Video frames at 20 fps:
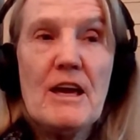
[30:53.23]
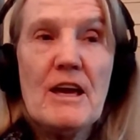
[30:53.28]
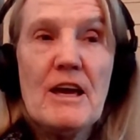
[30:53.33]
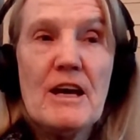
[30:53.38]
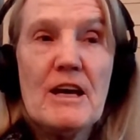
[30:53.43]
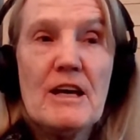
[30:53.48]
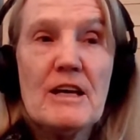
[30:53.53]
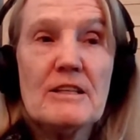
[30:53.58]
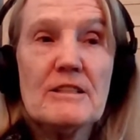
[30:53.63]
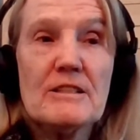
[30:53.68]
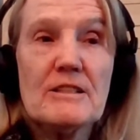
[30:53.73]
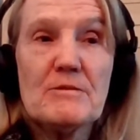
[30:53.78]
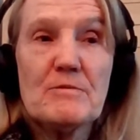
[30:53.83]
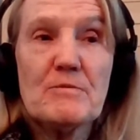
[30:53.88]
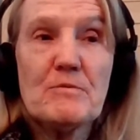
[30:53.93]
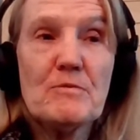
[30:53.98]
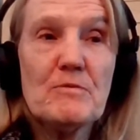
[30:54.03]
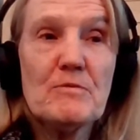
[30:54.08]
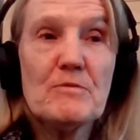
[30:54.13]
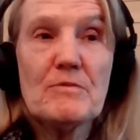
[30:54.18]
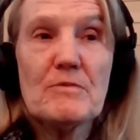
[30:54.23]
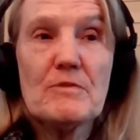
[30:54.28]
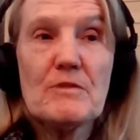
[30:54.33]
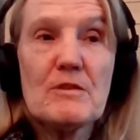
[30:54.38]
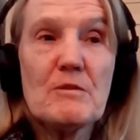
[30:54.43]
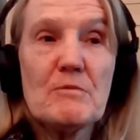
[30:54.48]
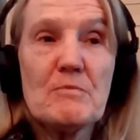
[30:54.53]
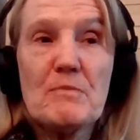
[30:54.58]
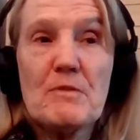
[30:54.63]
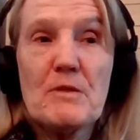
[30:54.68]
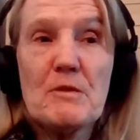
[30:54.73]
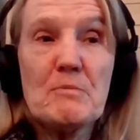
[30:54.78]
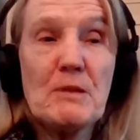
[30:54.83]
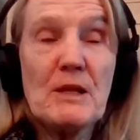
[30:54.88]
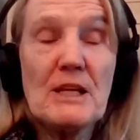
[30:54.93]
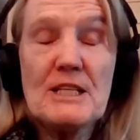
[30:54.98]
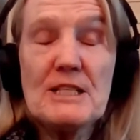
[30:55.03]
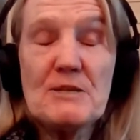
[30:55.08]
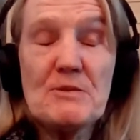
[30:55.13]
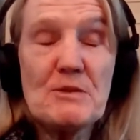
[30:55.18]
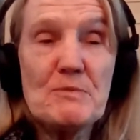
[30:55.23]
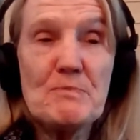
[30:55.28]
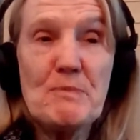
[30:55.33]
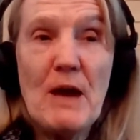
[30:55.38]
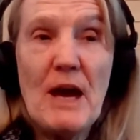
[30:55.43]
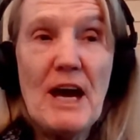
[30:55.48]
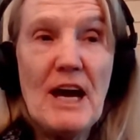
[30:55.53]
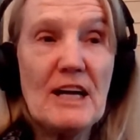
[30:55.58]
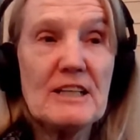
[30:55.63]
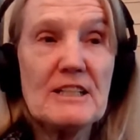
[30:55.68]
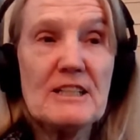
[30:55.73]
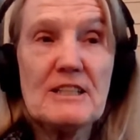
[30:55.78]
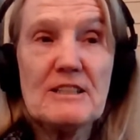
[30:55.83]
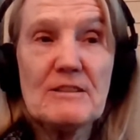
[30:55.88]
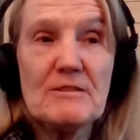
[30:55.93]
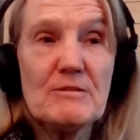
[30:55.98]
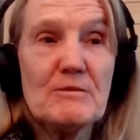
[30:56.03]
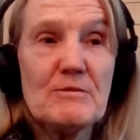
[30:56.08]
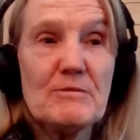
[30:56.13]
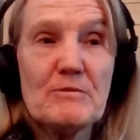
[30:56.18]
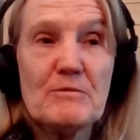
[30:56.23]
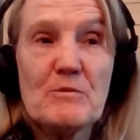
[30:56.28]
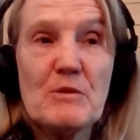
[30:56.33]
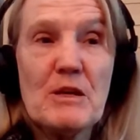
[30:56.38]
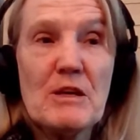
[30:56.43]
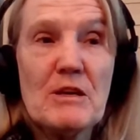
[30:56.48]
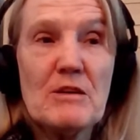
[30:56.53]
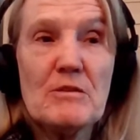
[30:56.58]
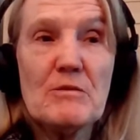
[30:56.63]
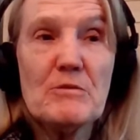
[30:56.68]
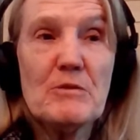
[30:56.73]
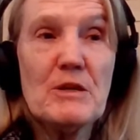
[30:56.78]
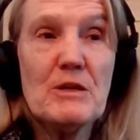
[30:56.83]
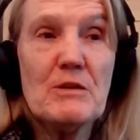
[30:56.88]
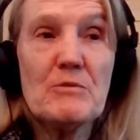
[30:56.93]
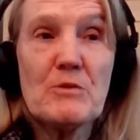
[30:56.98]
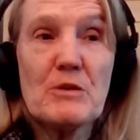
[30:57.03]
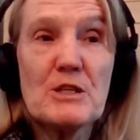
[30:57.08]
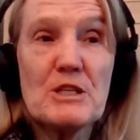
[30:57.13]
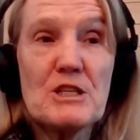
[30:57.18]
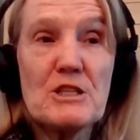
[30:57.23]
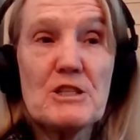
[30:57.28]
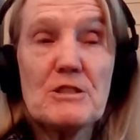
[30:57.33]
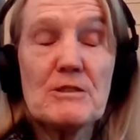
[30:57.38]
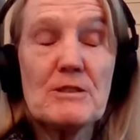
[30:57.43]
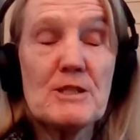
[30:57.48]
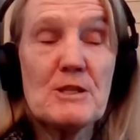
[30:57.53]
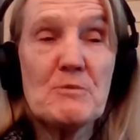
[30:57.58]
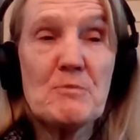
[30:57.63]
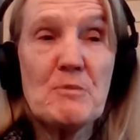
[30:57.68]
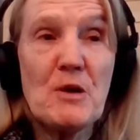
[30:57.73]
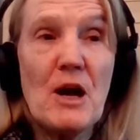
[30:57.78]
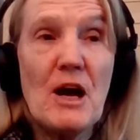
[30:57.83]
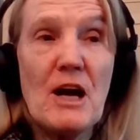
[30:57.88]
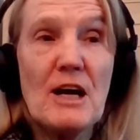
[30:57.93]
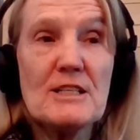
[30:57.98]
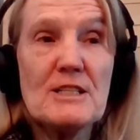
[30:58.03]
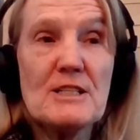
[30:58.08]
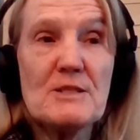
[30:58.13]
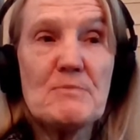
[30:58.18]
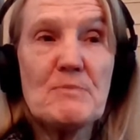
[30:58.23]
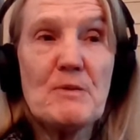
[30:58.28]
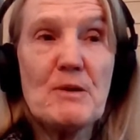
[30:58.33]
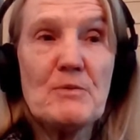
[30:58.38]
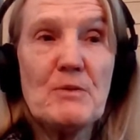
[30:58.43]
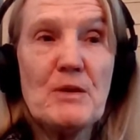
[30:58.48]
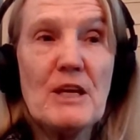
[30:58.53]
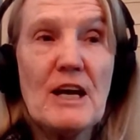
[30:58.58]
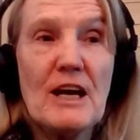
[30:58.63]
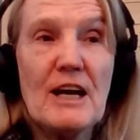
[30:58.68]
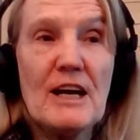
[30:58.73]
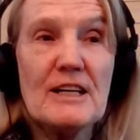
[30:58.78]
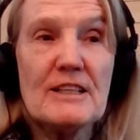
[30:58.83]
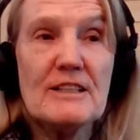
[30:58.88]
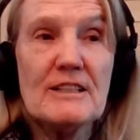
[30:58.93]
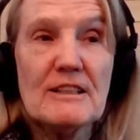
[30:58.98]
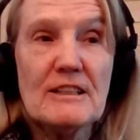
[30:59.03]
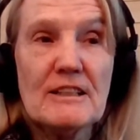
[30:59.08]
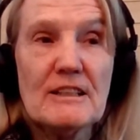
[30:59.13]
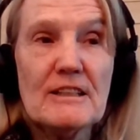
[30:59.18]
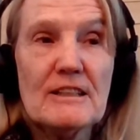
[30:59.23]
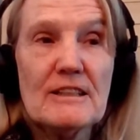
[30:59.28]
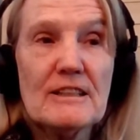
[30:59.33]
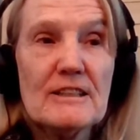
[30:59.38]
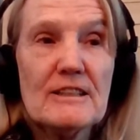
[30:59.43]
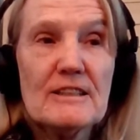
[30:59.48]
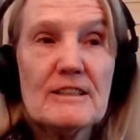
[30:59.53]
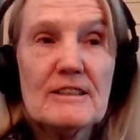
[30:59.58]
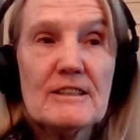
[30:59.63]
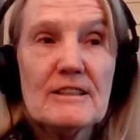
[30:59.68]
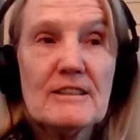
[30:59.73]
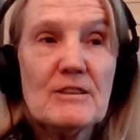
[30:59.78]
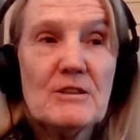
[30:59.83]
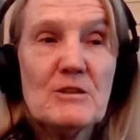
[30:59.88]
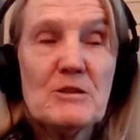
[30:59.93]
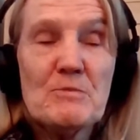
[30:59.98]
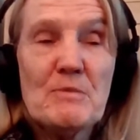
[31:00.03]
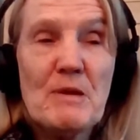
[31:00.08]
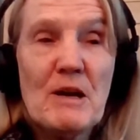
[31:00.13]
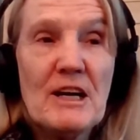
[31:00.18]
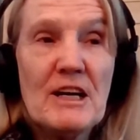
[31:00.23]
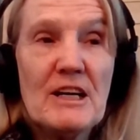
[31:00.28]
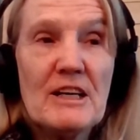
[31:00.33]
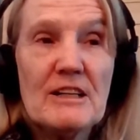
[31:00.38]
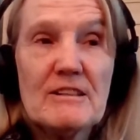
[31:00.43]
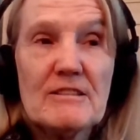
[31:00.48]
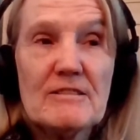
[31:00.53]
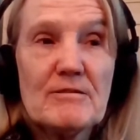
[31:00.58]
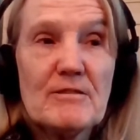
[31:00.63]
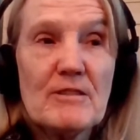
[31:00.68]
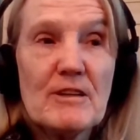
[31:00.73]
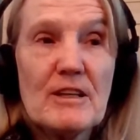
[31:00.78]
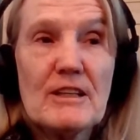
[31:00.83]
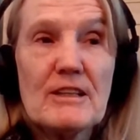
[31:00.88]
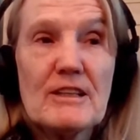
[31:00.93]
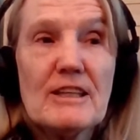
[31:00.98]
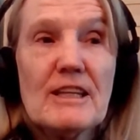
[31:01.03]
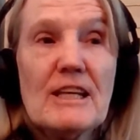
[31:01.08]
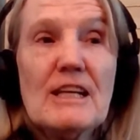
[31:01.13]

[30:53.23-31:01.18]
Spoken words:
And the place was packed. We were surprised, but we had, oh my, at